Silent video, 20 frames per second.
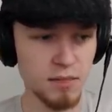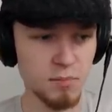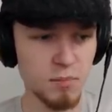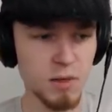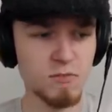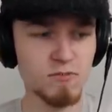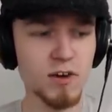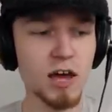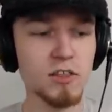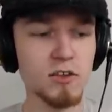
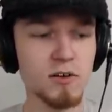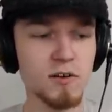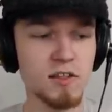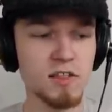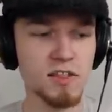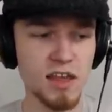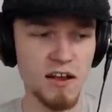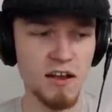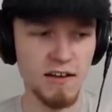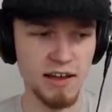My father
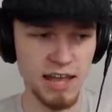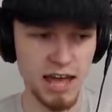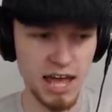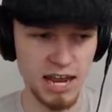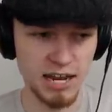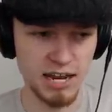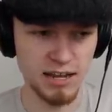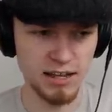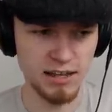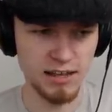is staring at
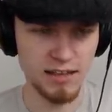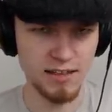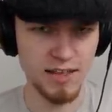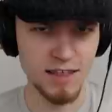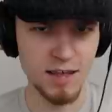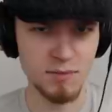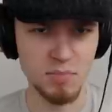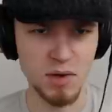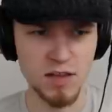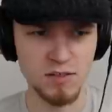it, and
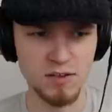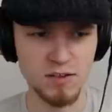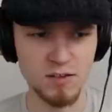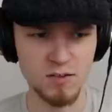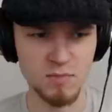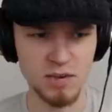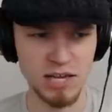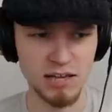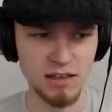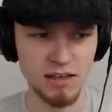that
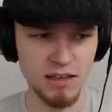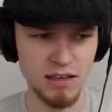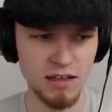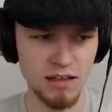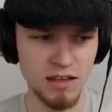bothers me.